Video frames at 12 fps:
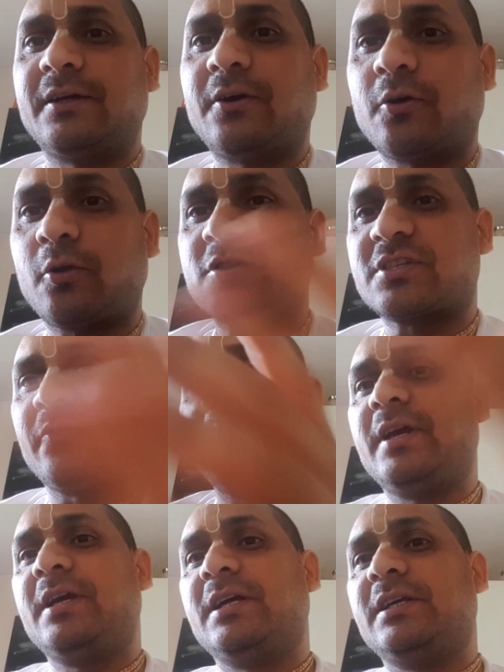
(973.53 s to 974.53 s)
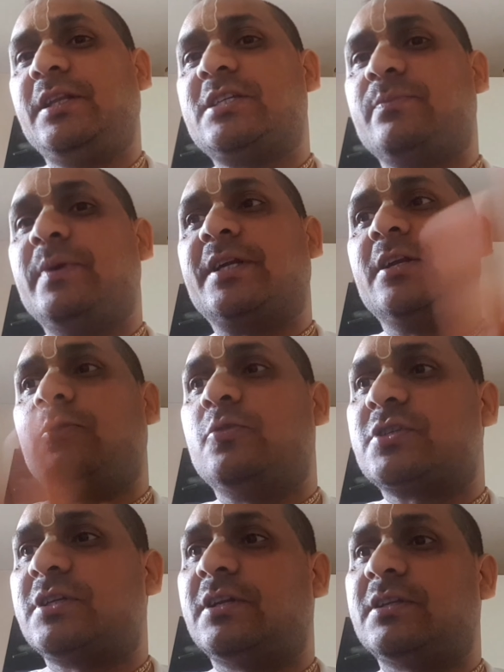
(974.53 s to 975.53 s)
cross away this material
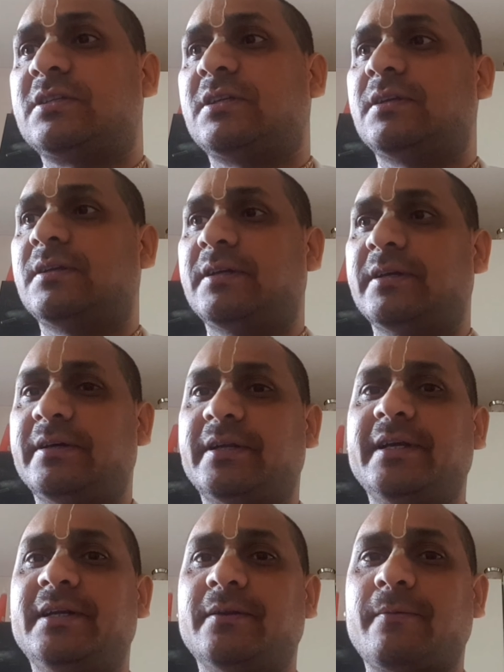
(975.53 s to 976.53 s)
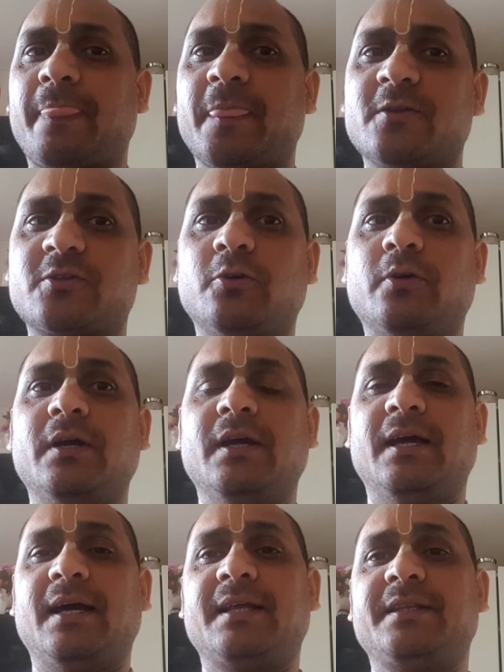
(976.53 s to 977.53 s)
ocean, right? So,
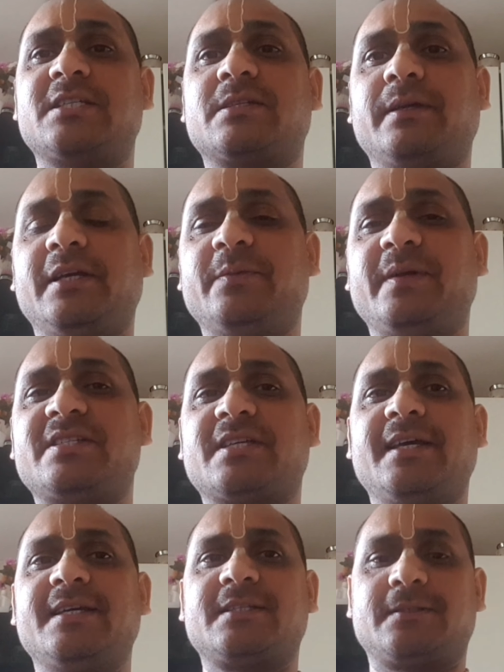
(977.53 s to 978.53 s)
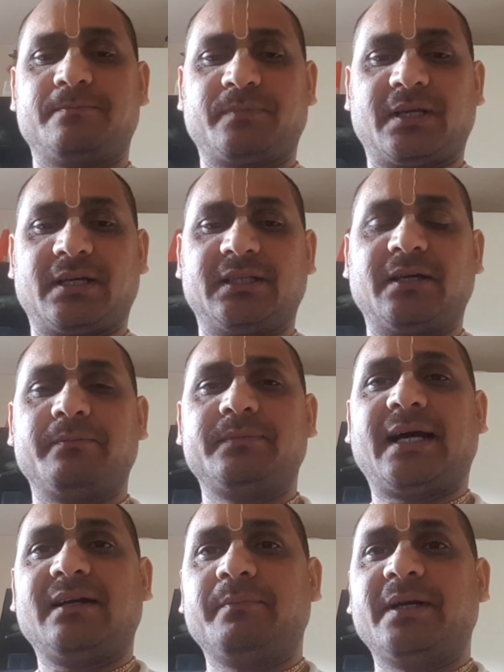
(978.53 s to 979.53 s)
and this Irving says
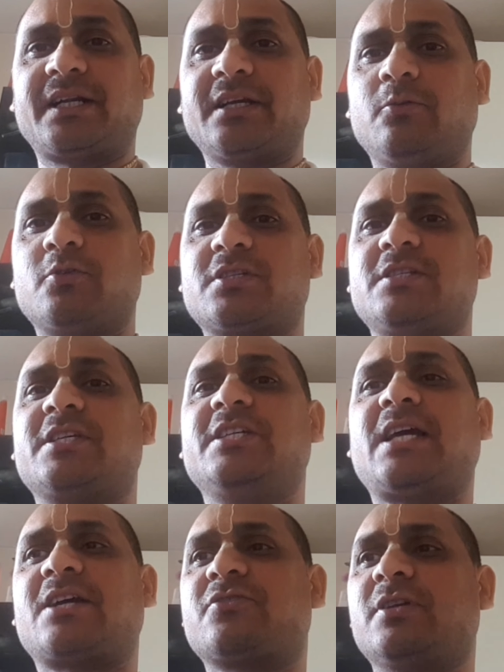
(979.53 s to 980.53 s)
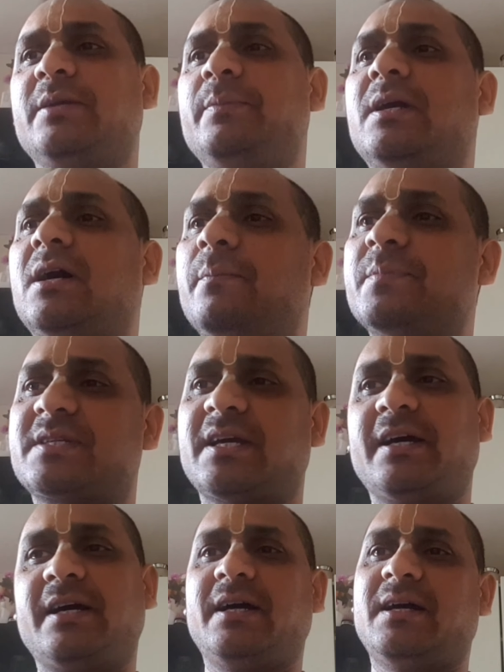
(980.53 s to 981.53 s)
that material oceans is actually becomes
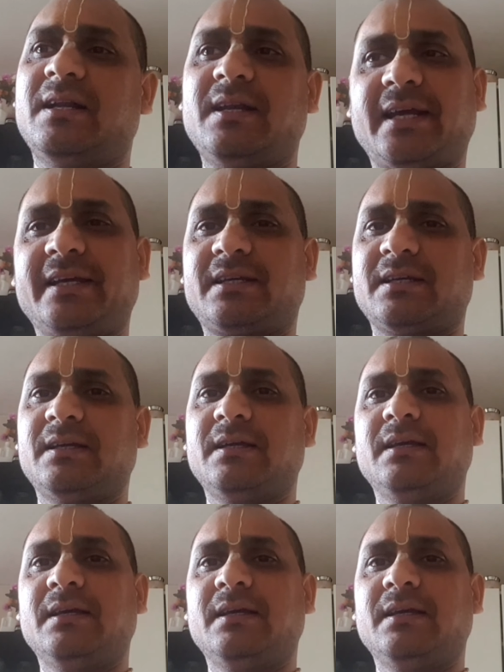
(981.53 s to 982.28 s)
like